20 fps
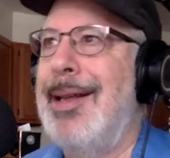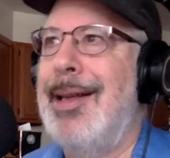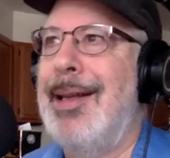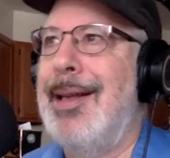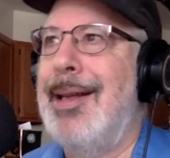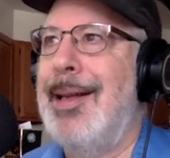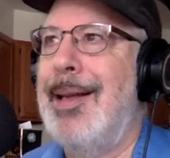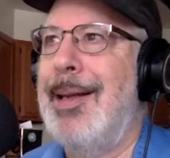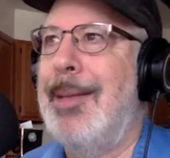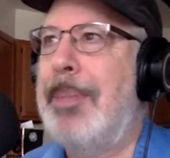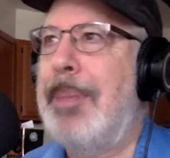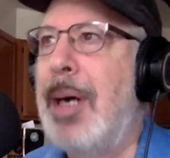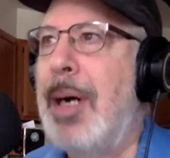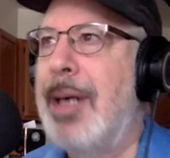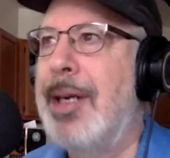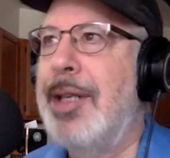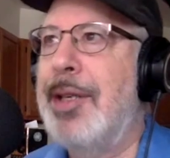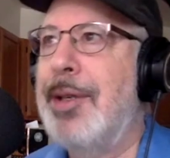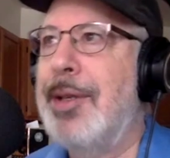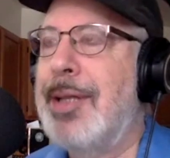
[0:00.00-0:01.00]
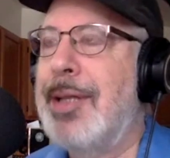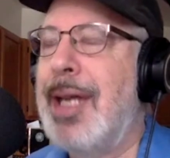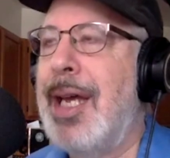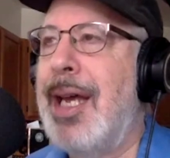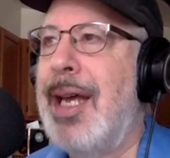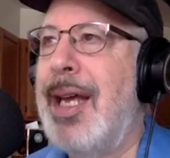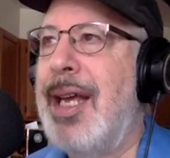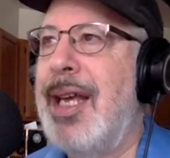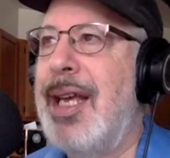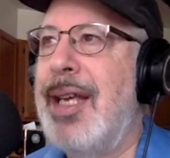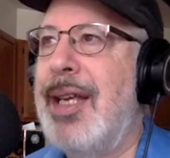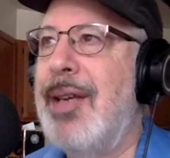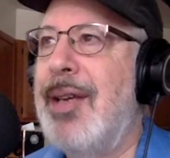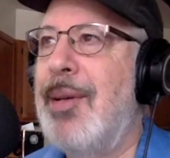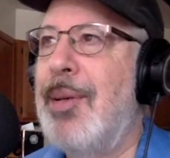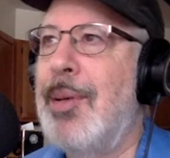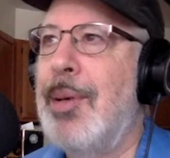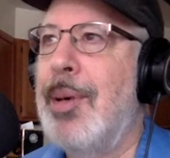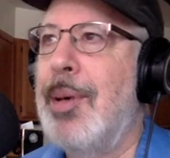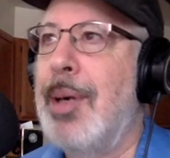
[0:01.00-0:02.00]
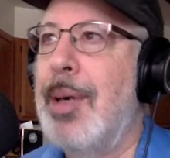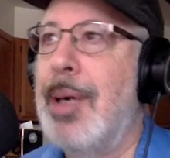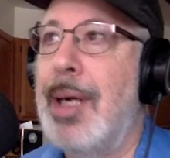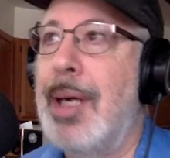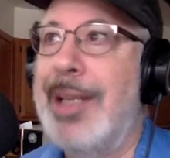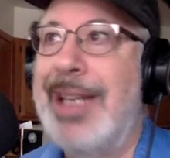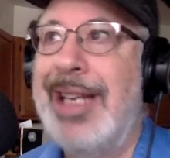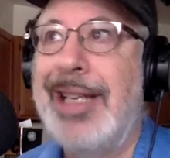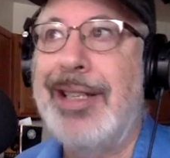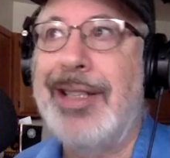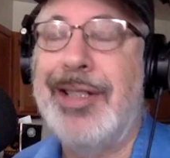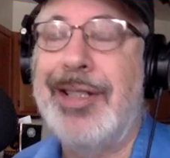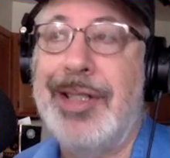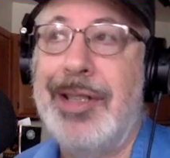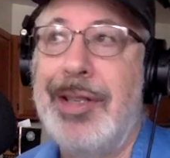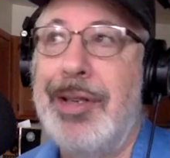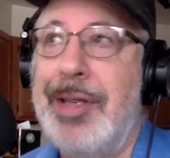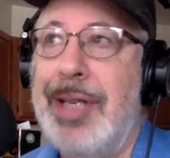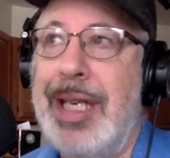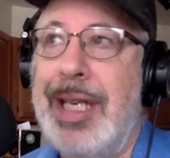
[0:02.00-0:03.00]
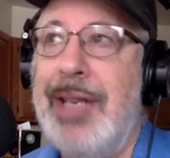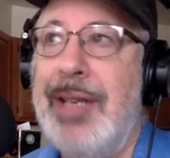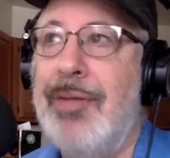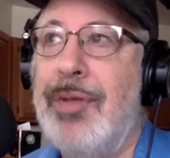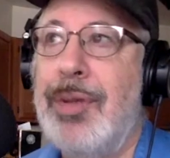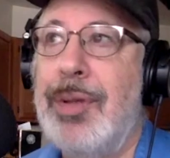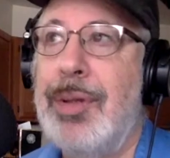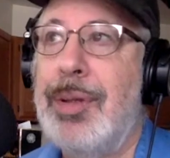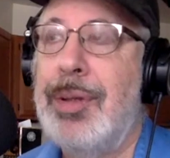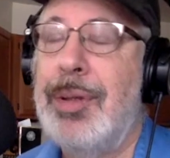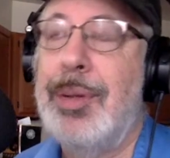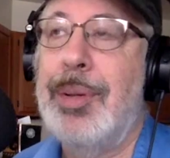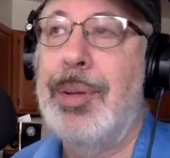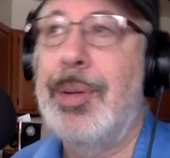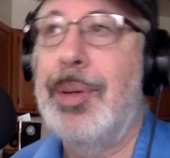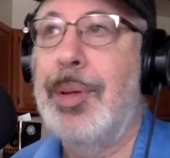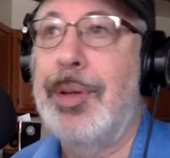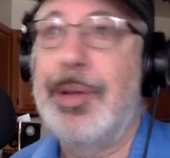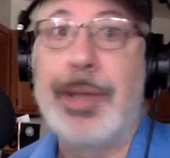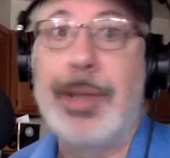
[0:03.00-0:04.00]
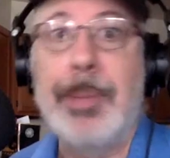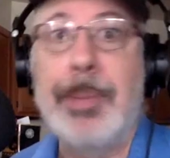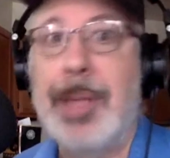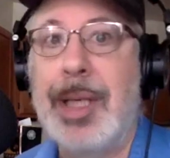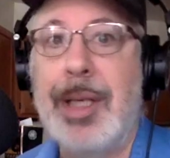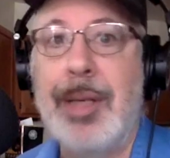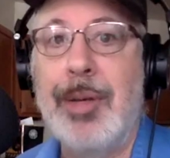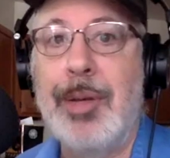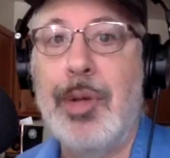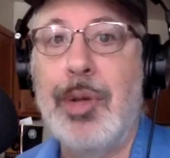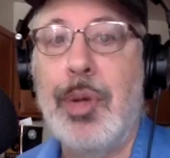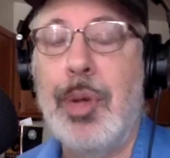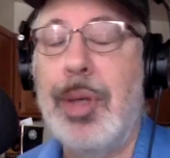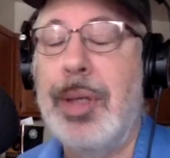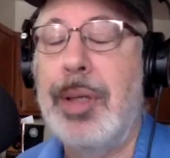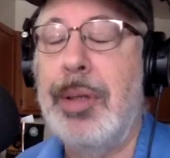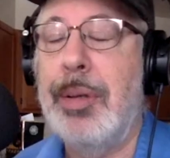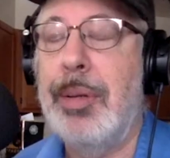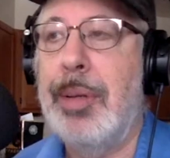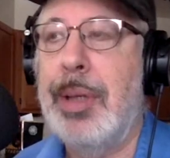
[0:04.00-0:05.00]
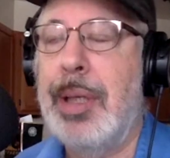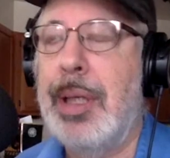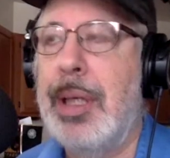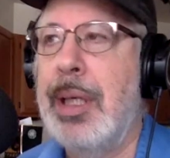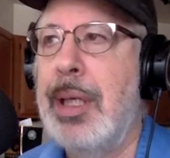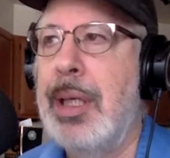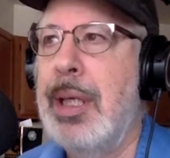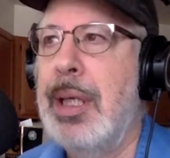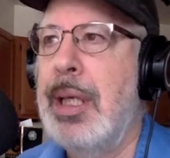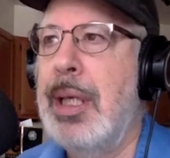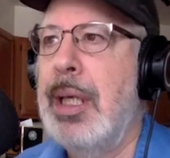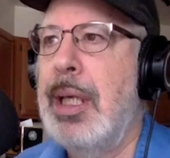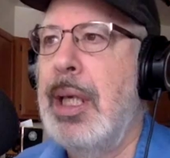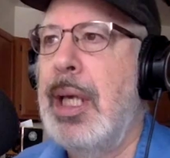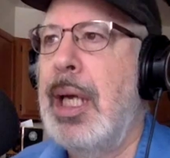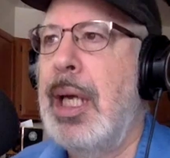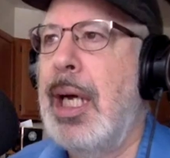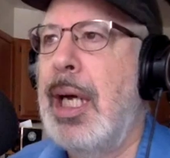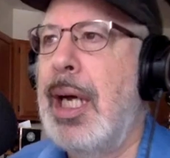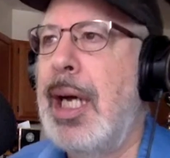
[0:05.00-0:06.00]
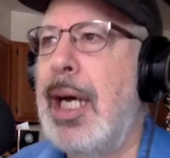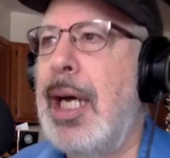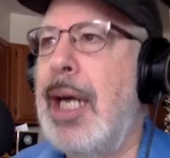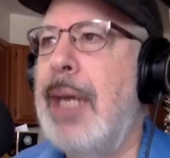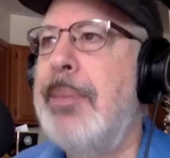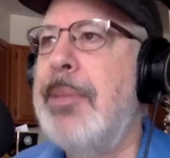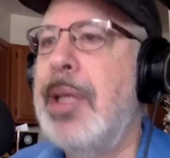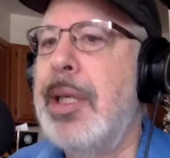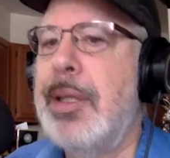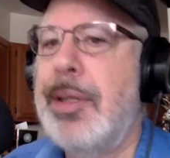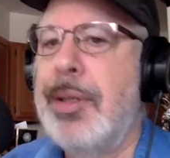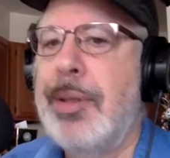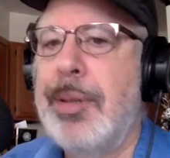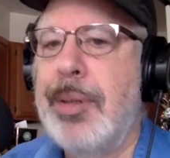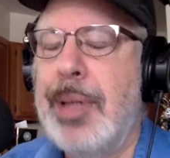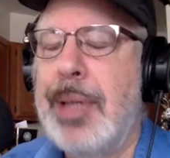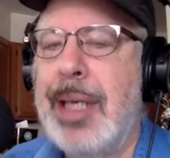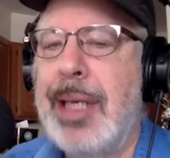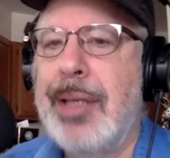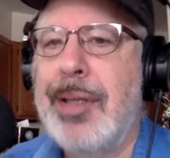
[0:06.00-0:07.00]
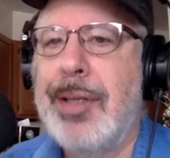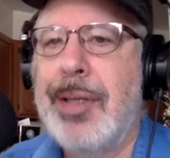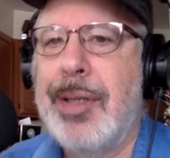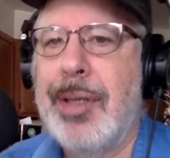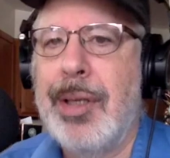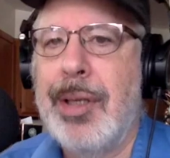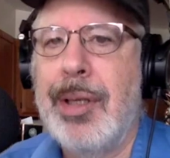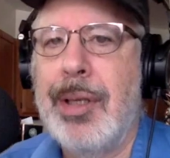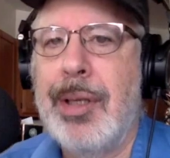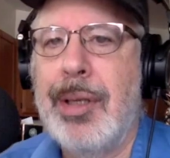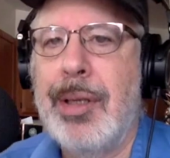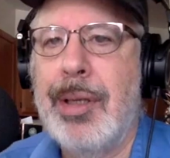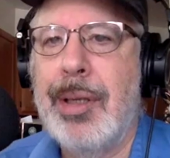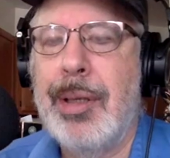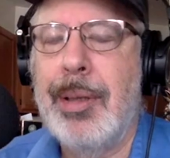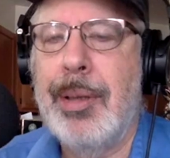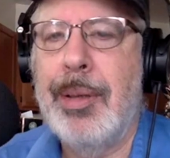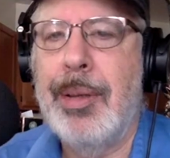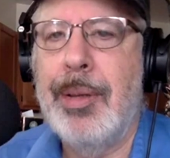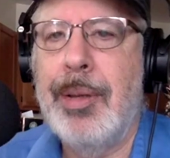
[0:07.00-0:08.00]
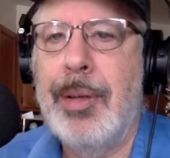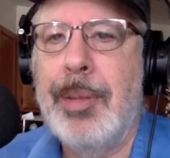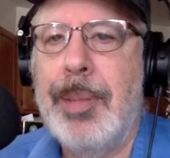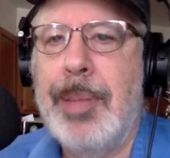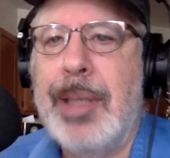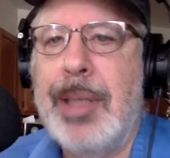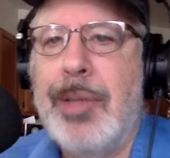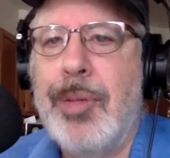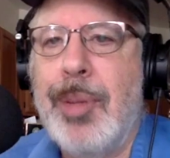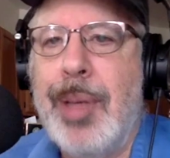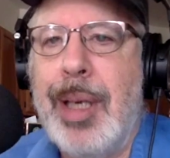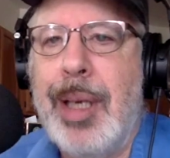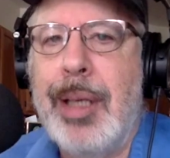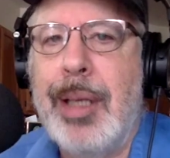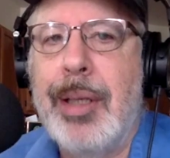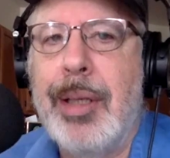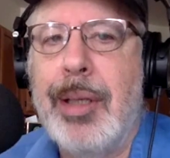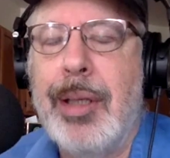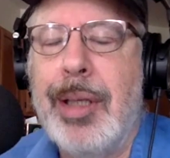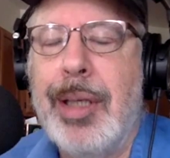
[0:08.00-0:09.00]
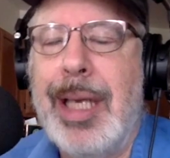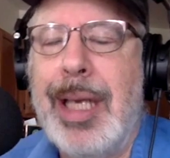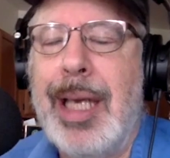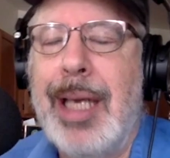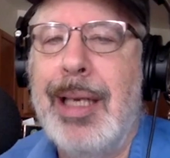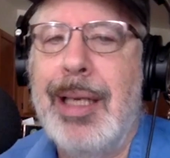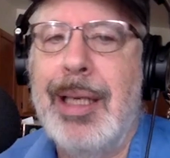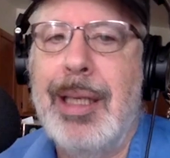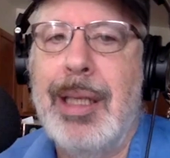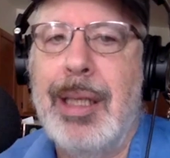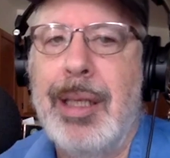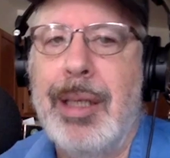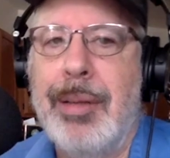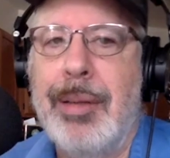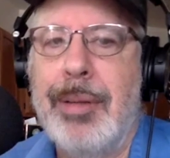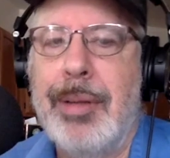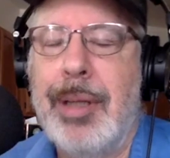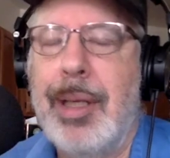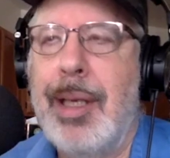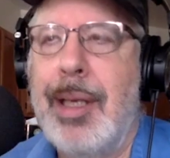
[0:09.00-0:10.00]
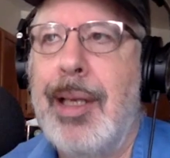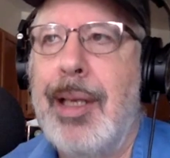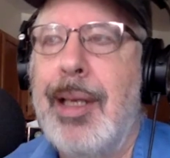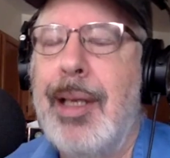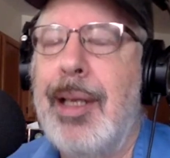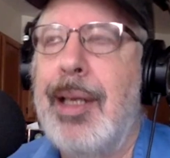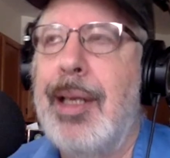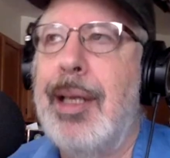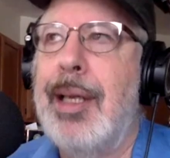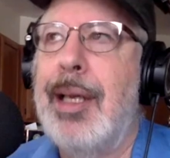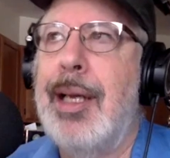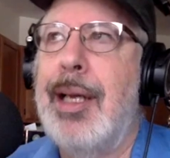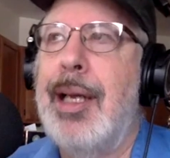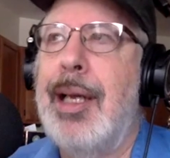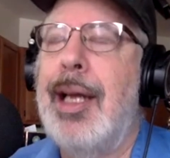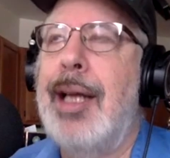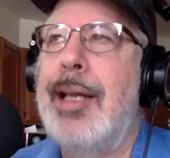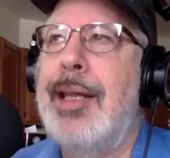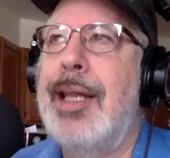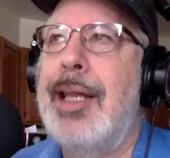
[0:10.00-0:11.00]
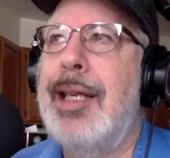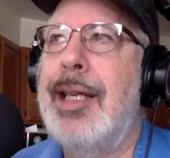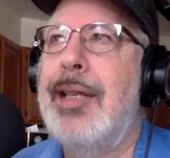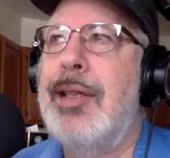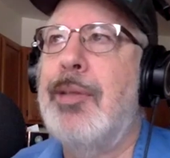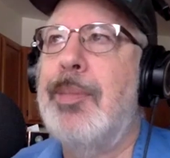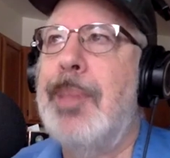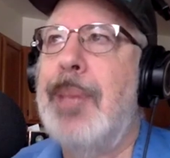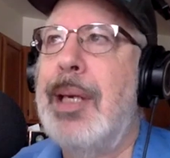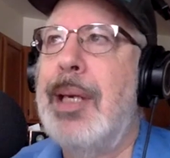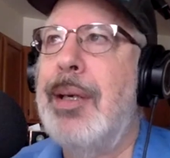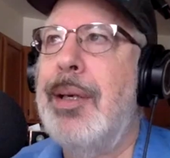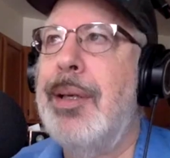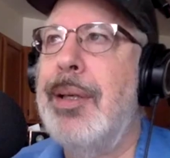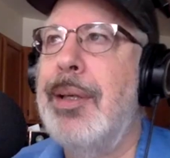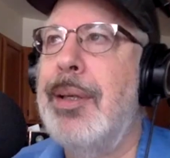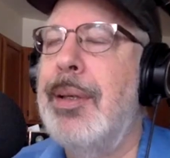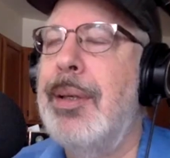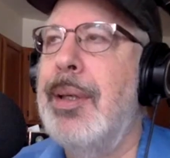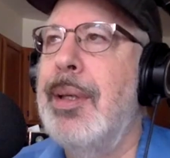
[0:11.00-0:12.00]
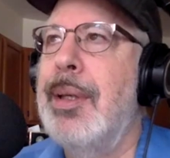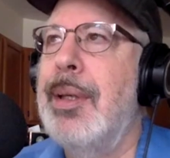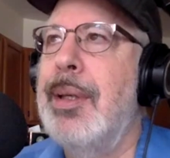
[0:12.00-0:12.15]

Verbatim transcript: a part of your day or a necessary evil or something you enjoy doing, I'm not sure that's the, the best way to look at it alone. I, I think it's better to